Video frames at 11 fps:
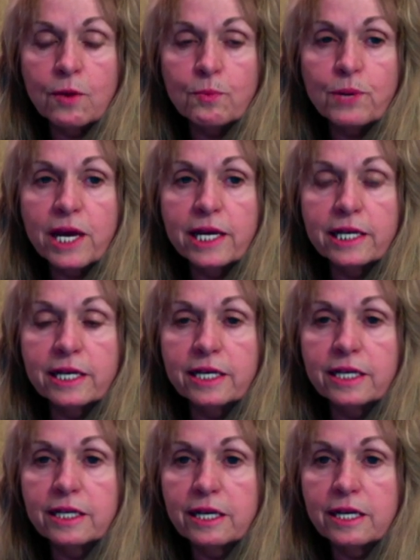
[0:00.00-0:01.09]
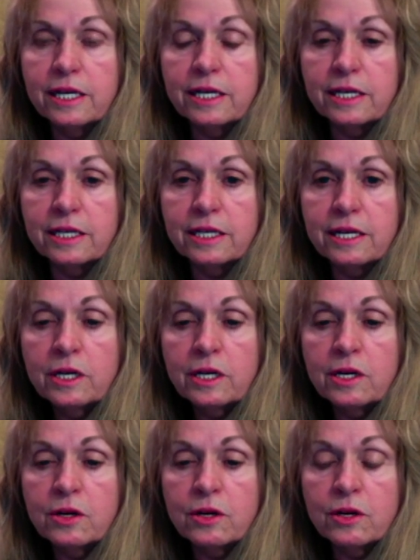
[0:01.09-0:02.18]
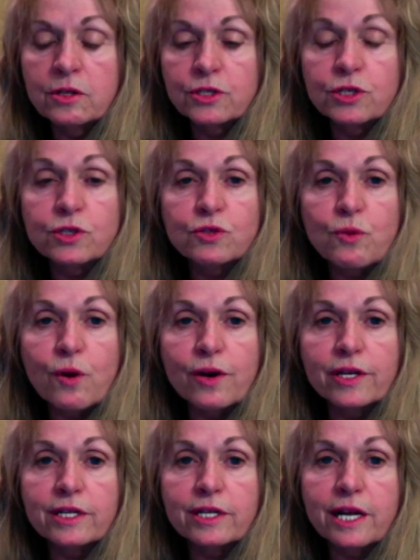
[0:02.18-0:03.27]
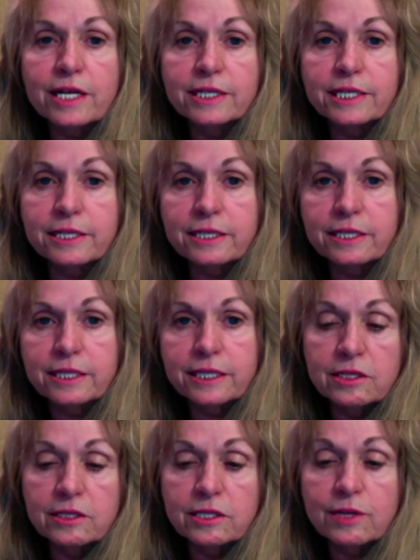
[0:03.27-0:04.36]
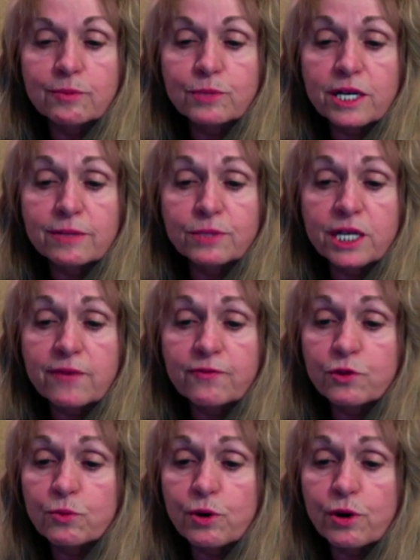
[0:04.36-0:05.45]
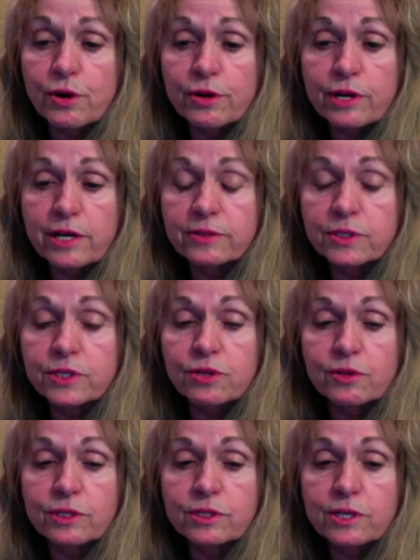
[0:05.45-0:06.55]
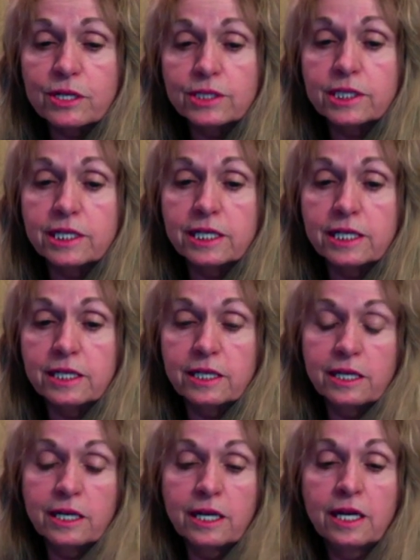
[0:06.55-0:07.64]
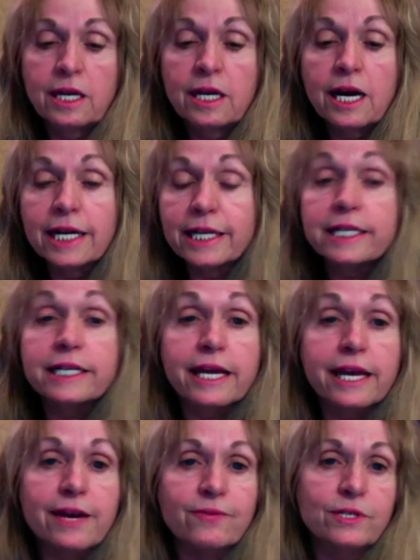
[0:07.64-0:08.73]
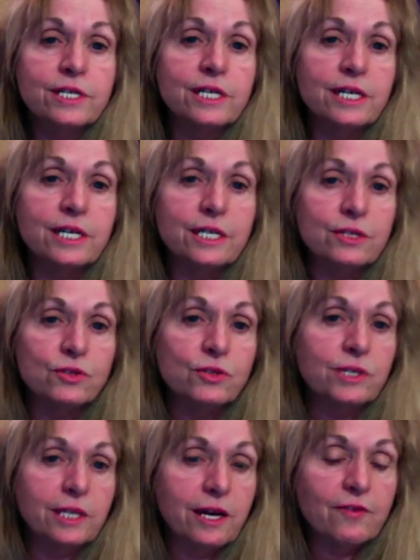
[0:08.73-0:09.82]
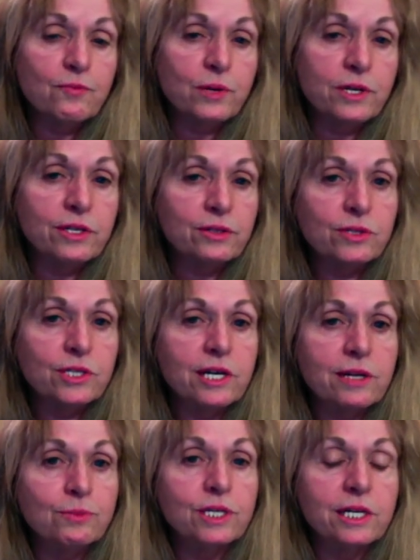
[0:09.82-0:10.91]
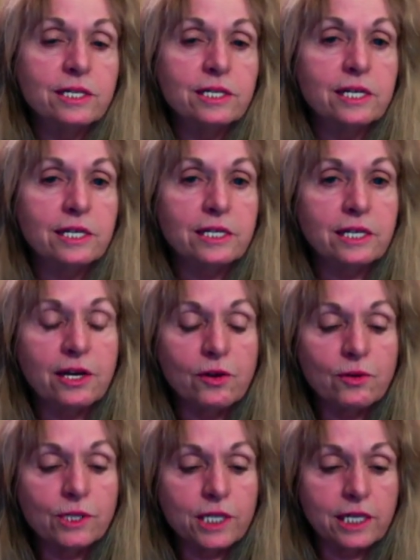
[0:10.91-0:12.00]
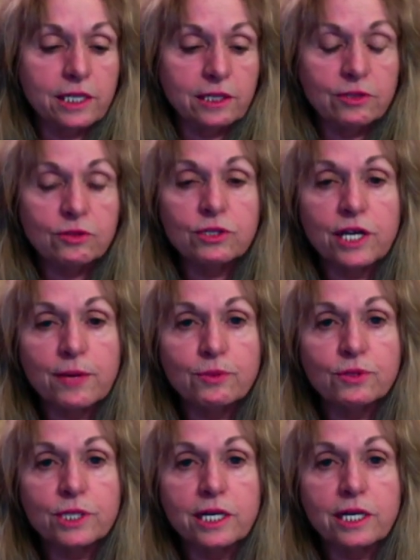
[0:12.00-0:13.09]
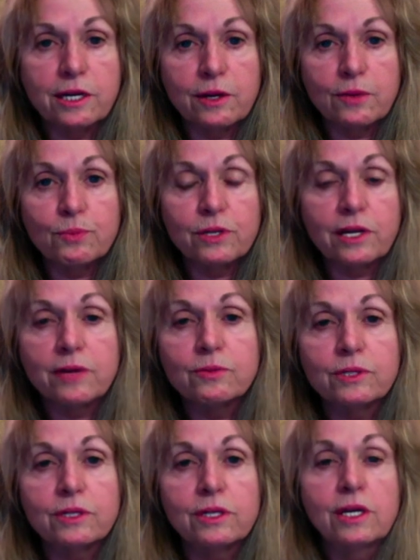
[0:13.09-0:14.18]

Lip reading: painted and or took drawing classes. Sometimes after work, I was so exhausted, I didn't have any energy left, but other times I did. And I always had a little table set up and I would